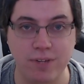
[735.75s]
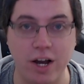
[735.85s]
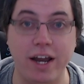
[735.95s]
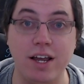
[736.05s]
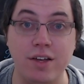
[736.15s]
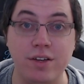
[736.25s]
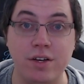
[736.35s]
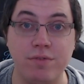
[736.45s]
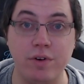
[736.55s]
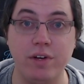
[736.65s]
All right,
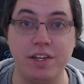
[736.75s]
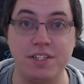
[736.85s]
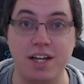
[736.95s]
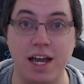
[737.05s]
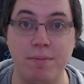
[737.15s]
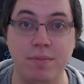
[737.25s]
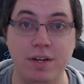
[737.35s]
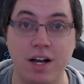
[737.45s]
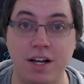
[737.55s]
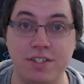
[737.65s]
for real this time.
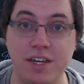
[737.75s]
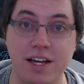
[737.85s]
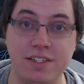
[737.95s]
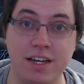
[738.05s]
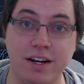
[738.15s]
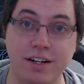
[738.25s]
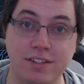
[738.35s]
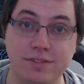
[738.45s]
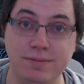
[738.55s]
I'll see you guys later.